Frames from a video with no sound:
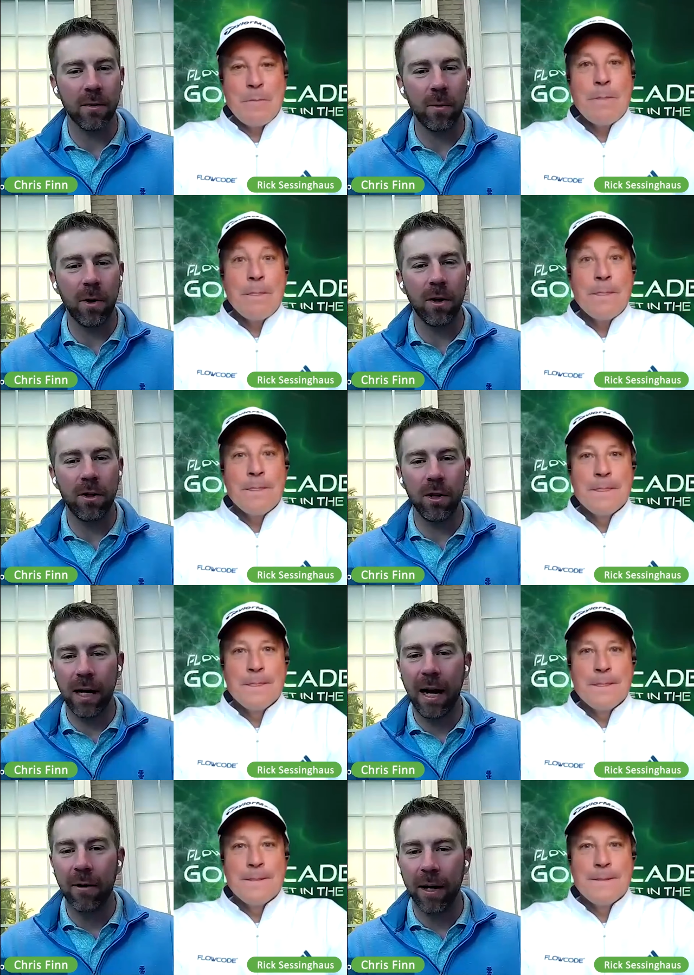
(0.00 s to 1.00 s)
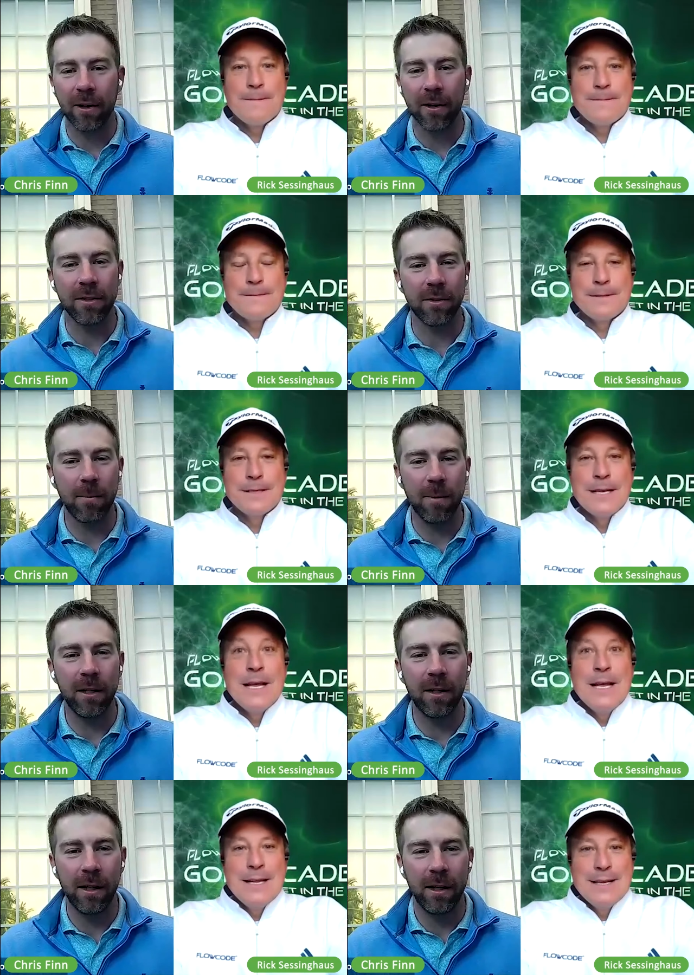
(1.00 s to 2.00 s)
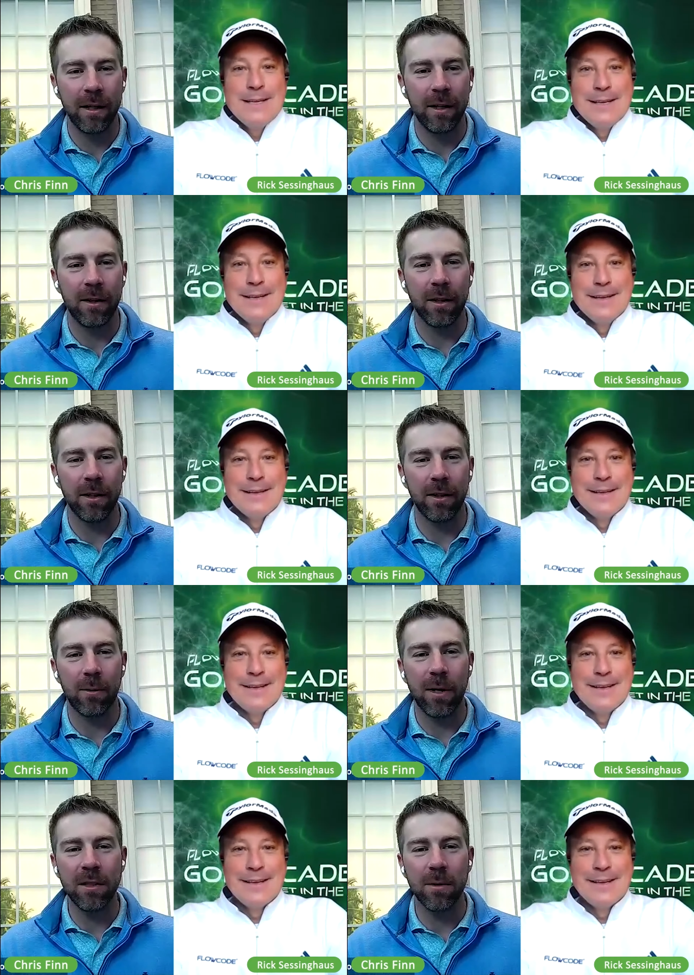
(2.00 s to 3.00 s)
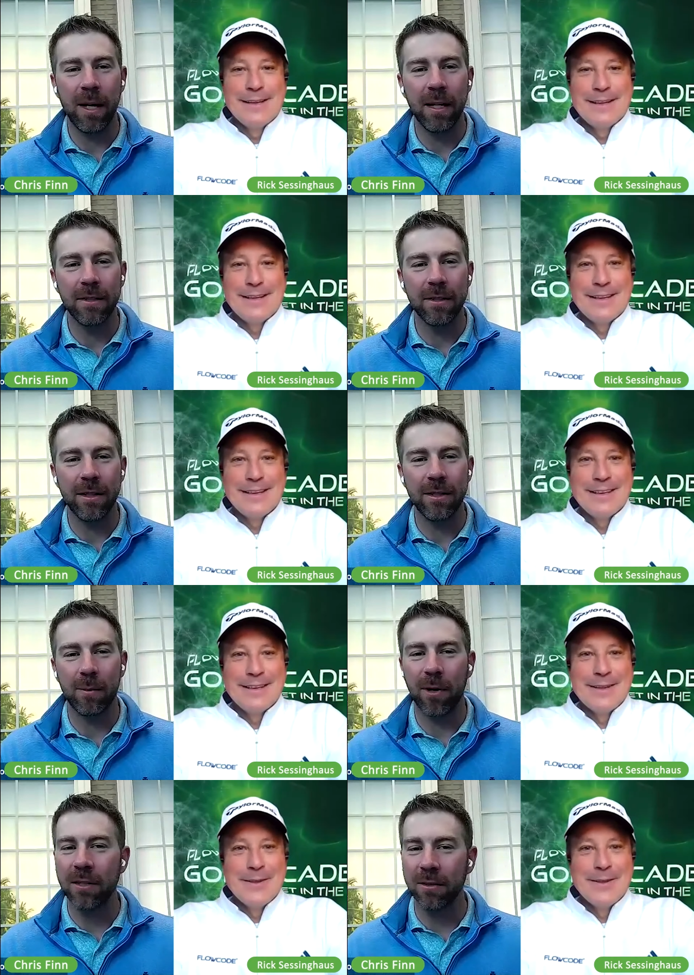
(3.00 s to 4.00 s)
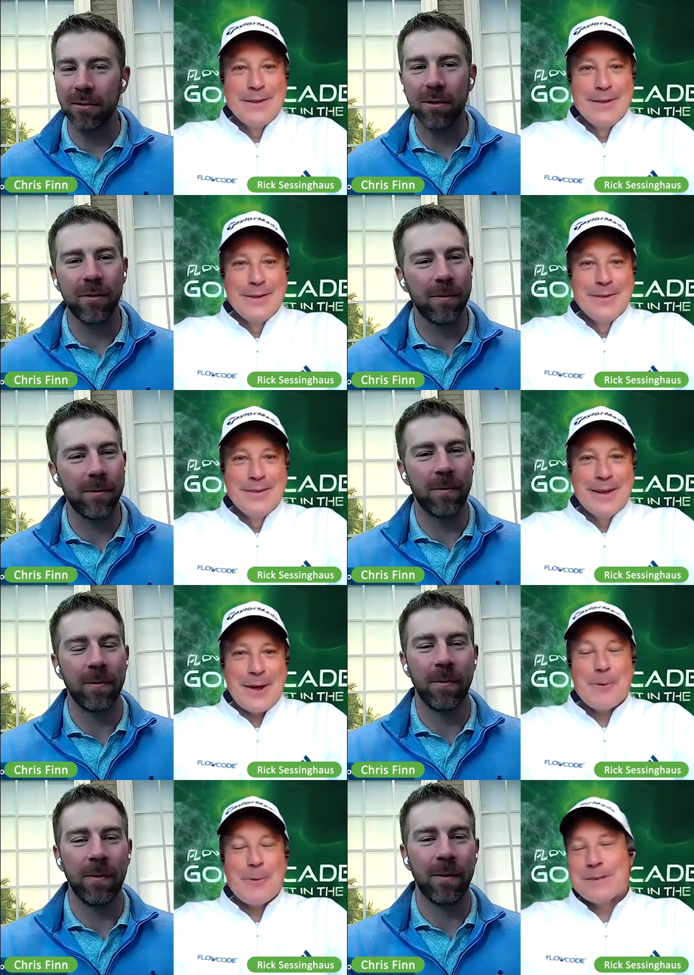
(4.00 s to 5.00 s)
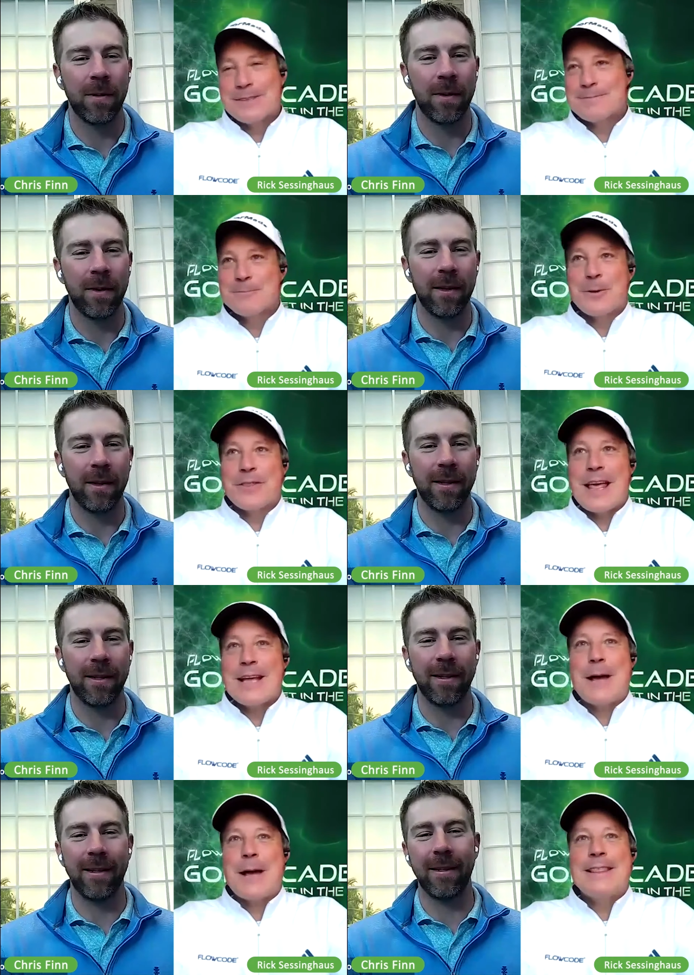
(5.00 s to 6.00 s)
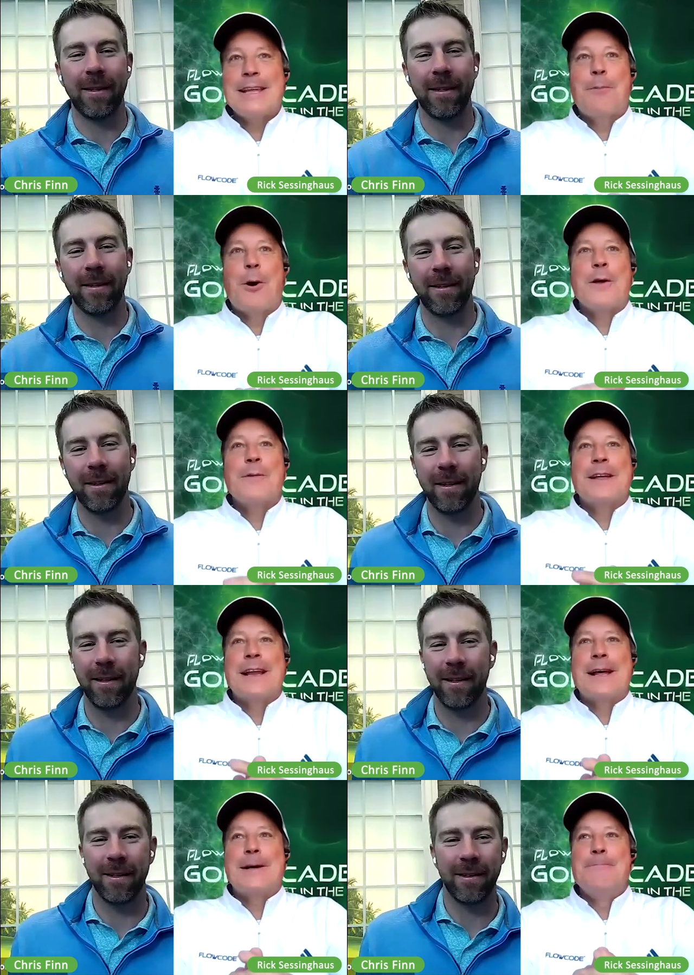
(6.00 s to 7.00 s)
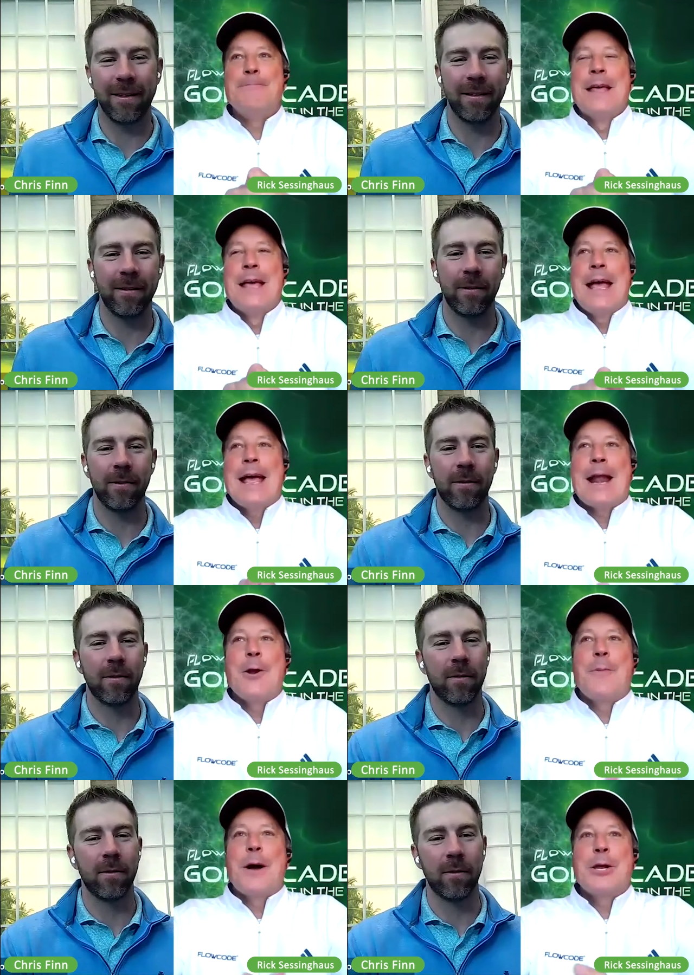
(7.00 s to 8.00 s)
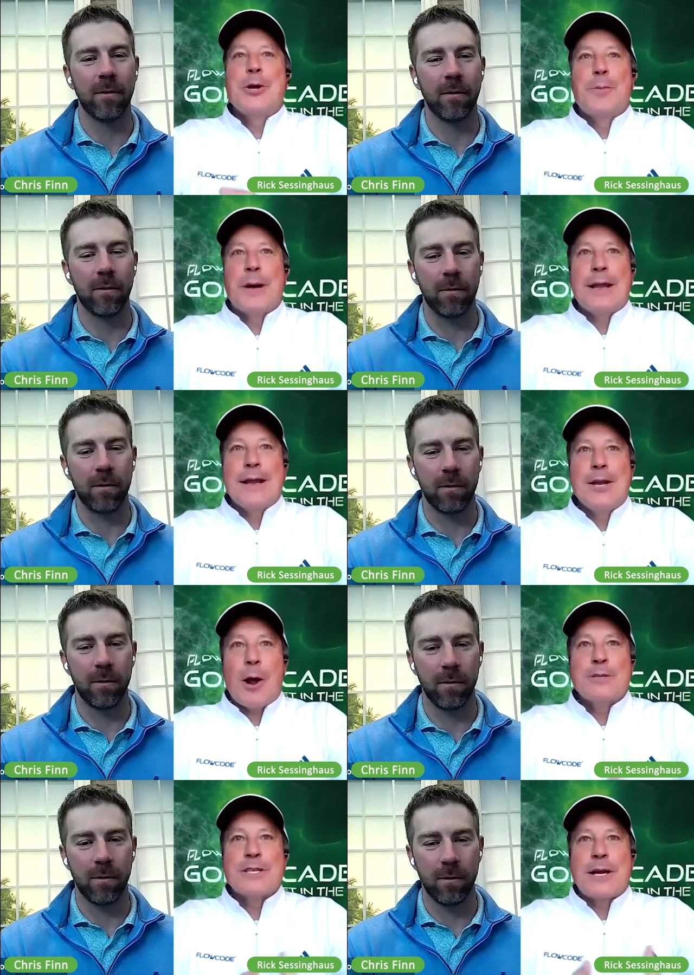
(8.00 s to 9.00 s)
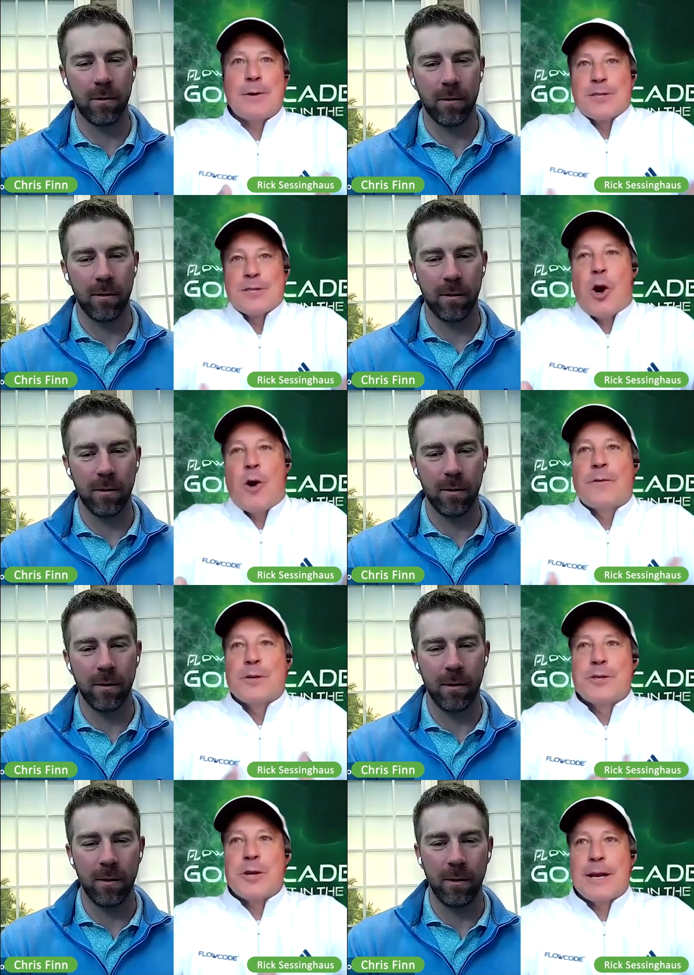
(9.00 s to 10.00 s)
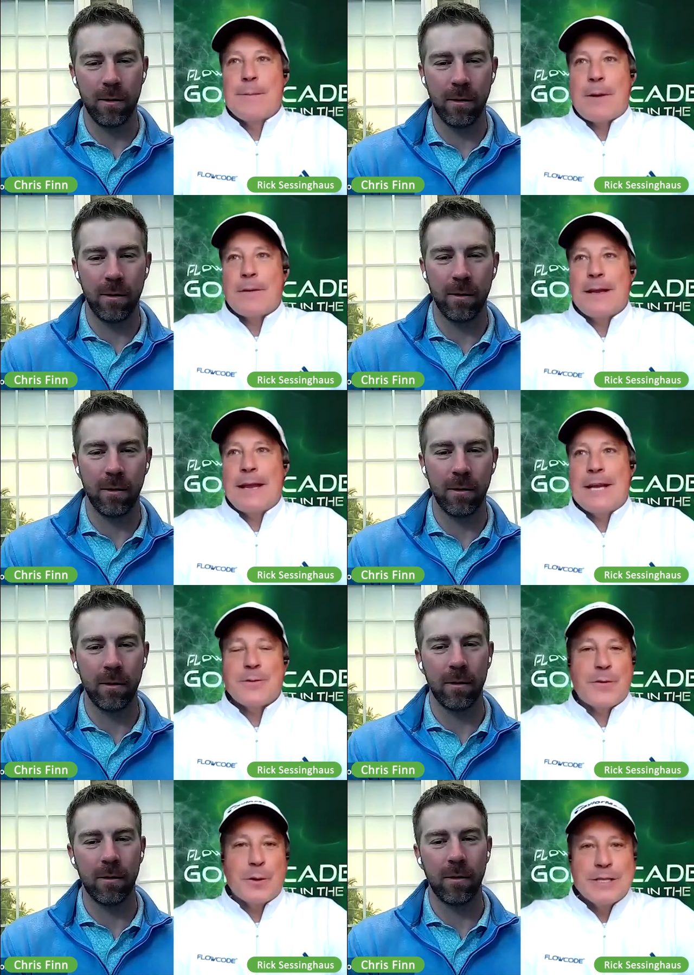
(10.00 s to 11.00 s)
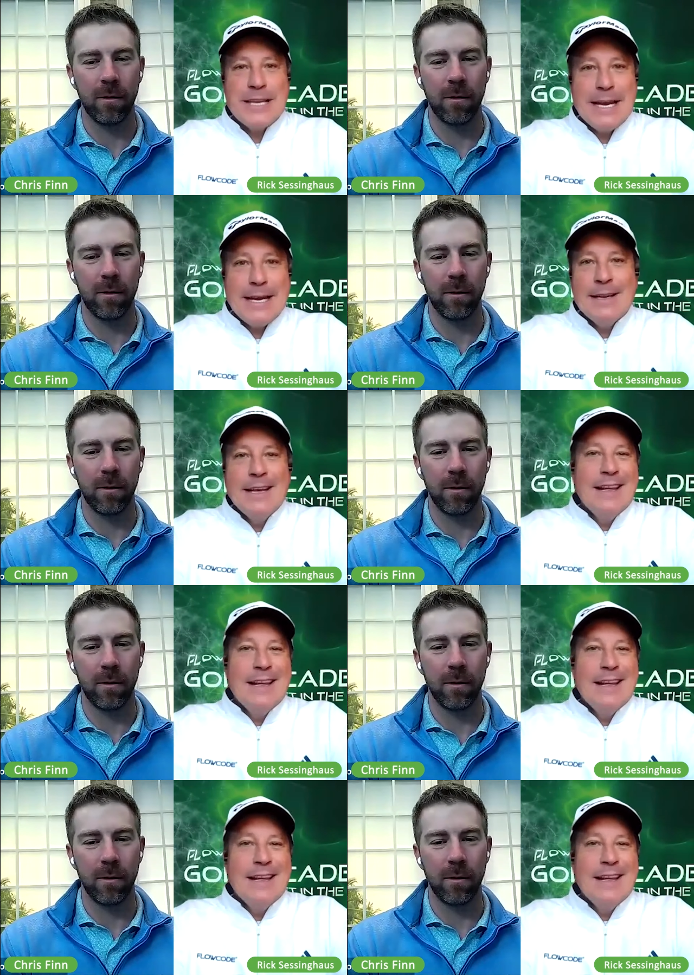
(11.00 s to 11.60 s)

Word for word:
Speaker 1: to where you're at right now? Cause I mean, the, the resume is, is impressive. Oh, well, well, thanks.
Speaker 2: I think part of it, um, I don't know about you, but you know, I was I was a golfer starting about the age of 13.